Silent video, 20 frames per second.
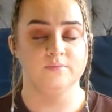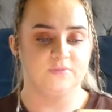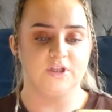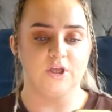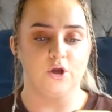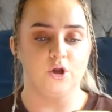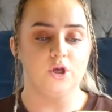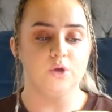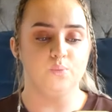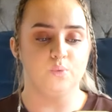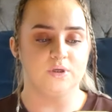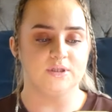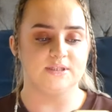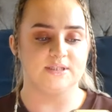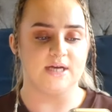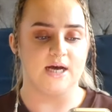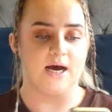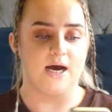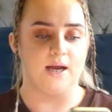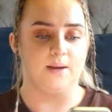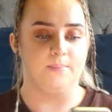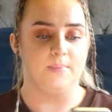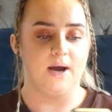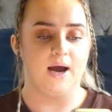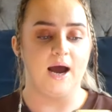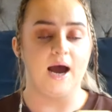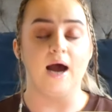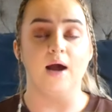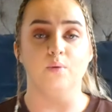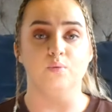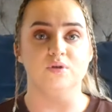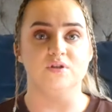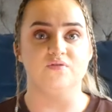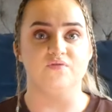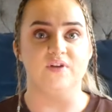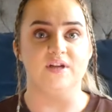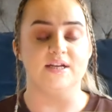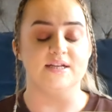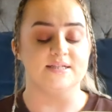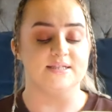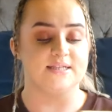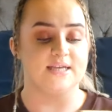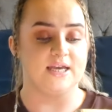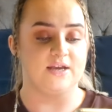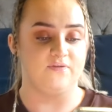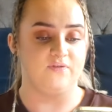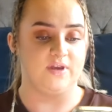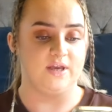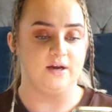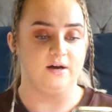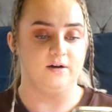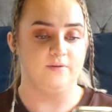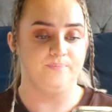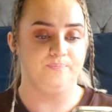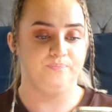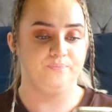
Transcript: The only one time I was feeling safe here.